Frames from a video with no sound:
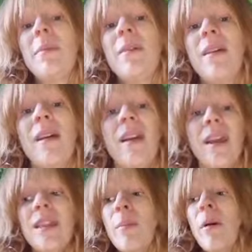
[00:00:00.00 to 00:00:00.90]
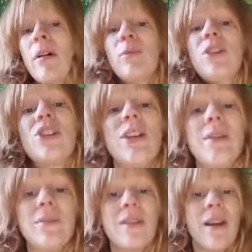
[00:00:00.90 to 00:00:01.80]
sheep in the
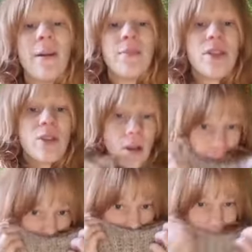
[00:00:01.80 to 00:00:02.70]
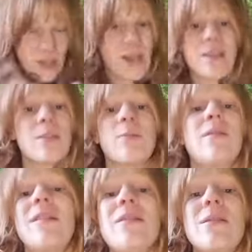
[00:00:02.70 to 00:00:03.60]
barn with sheeps. So
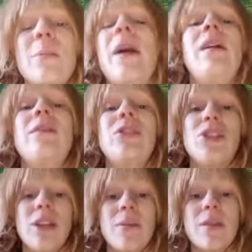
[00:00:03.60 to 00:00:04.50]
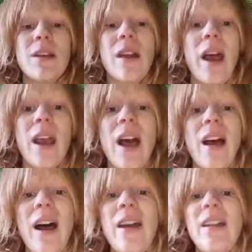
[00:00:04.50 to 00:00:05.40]
you can still smell the sheeps,
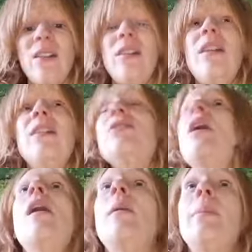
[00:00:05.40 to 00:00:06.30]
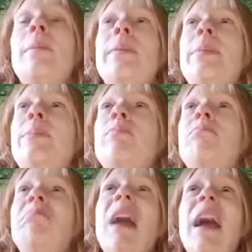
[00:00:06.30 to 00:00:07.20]
and I had it knit up,
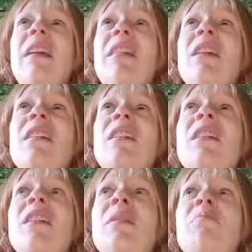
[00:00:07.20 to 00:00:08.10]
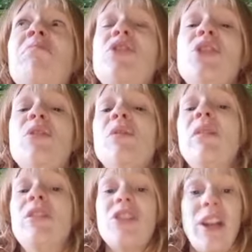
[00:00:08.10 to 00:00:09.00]
I think
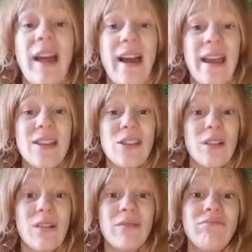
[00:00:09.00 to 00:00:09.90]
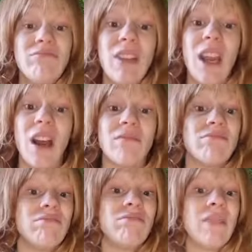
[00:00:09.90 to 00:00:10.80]
June or July. So
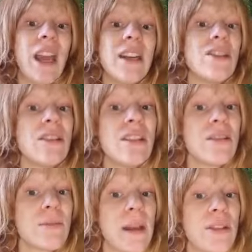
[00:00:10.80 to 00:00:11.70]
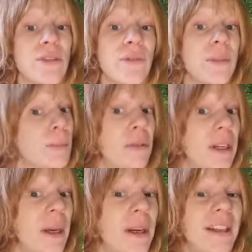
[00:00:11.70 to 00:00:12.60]
yeah, and it still
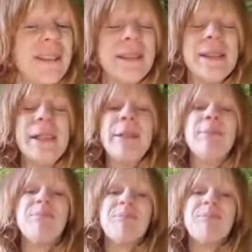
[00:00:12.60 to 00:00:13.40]
smells pretty good.